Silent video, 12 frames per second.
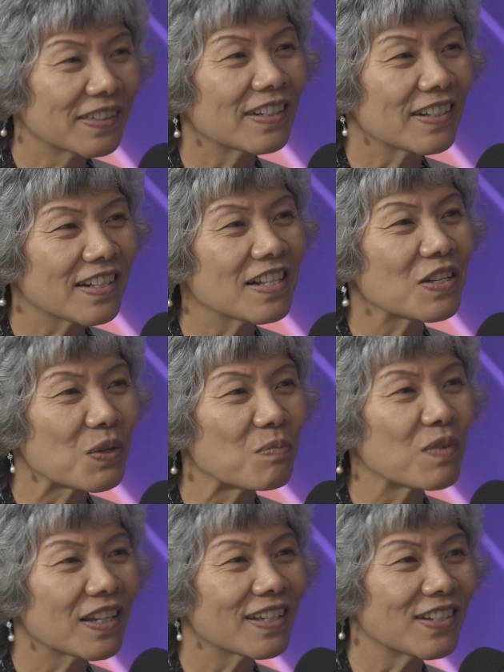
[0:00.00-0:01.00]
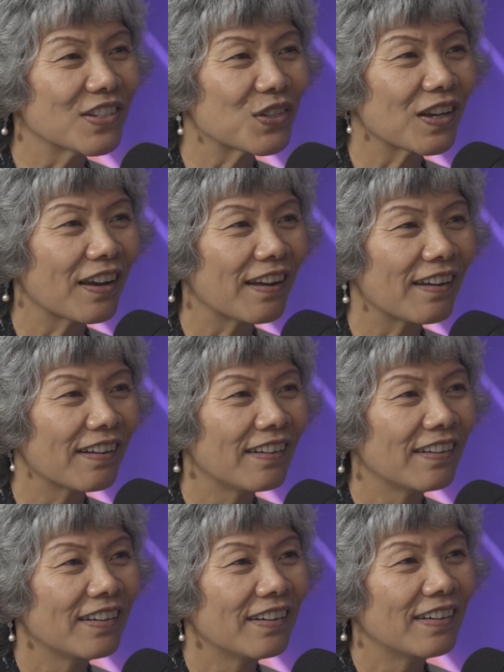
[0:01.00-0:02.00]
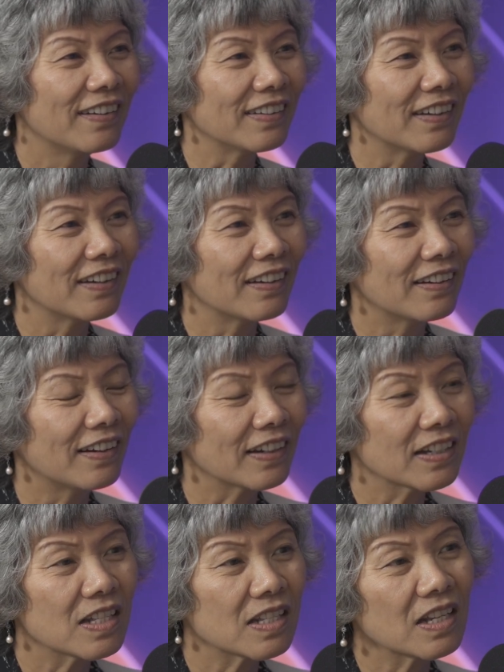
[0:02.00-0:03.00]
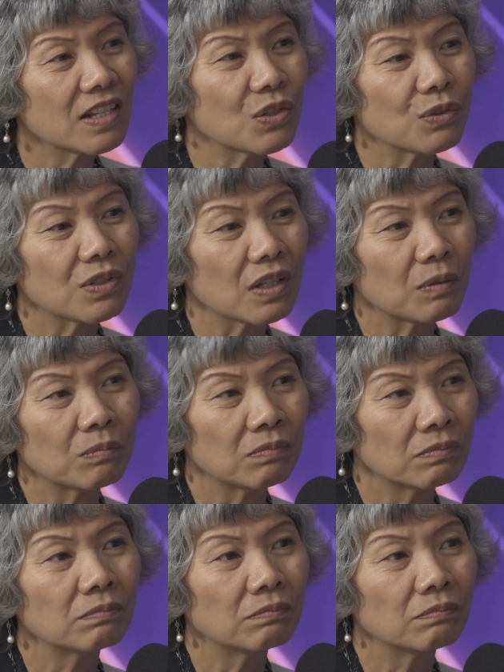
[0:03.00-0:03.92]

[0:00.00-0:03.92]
decision-making chair. Yeah, I can send you some.